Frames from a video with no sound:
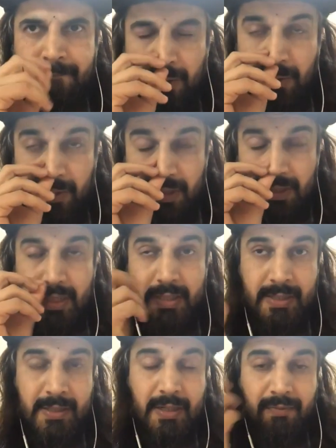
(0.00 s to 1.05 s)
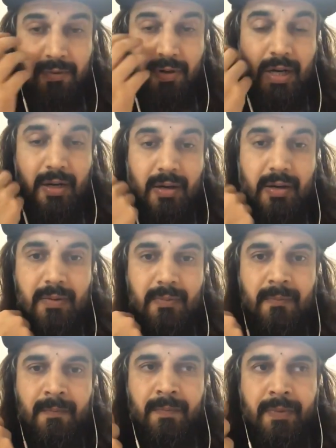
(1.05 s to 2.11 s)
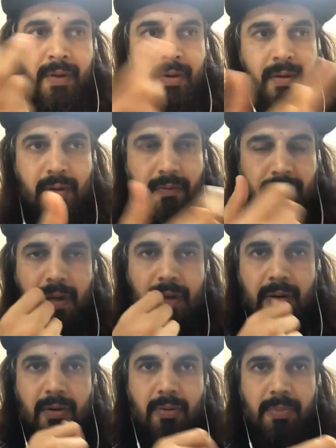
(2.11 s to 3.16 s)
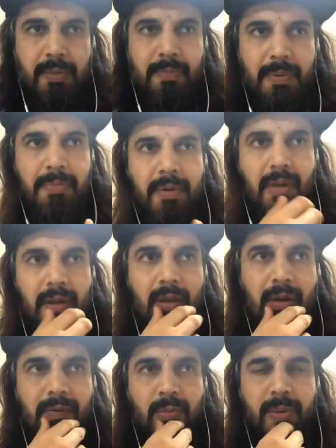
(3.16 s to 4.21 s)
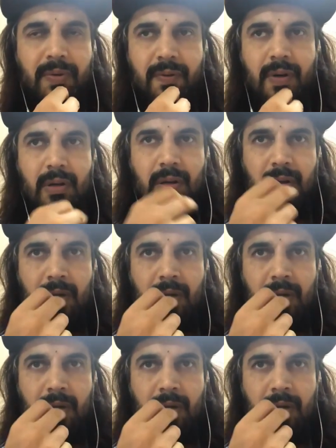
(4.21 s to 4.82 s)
you know, it's necessary for our field. You know, people have to be fit.